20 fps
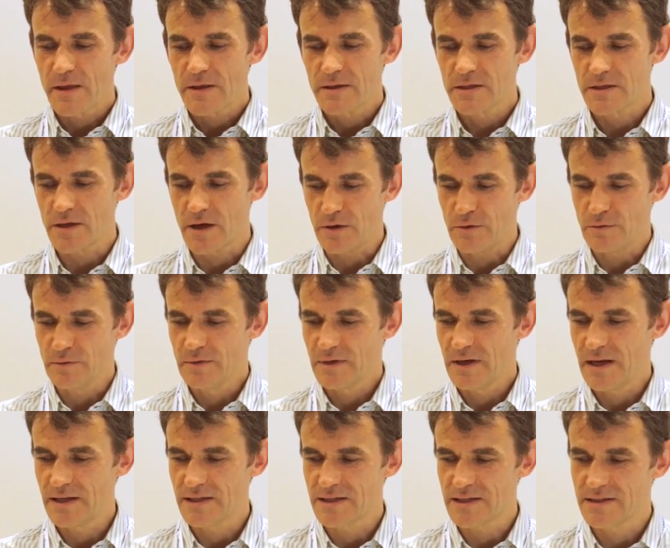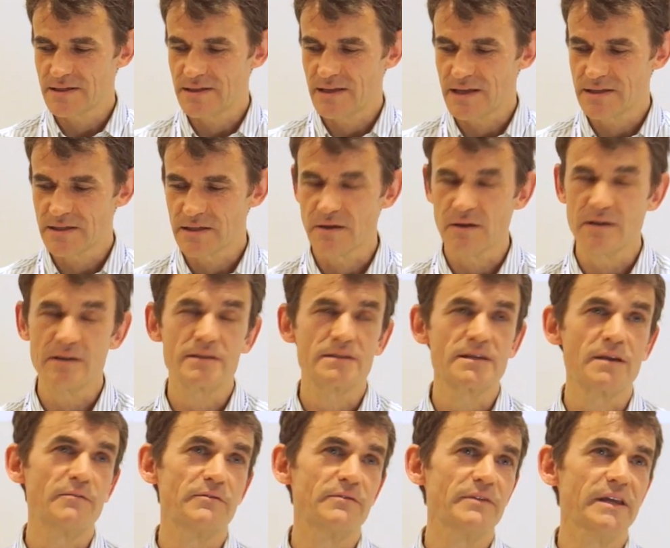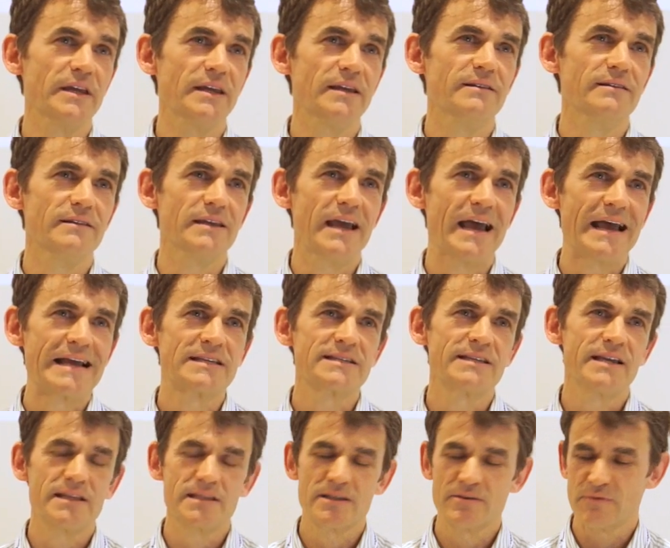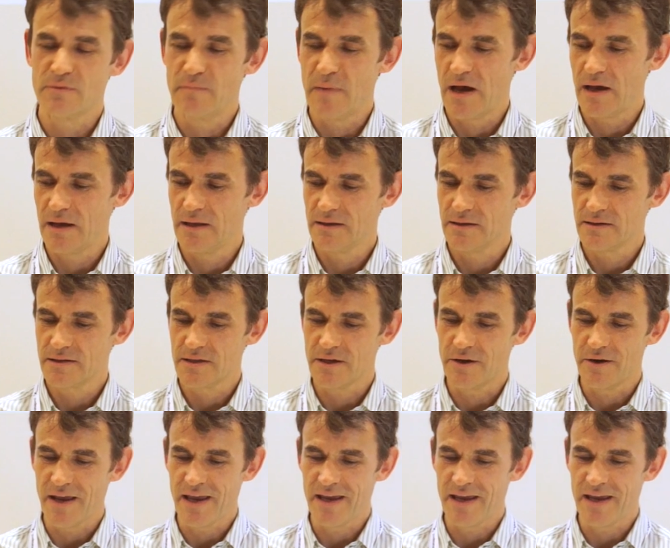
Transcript: So let's look at some of the assets from Hull. So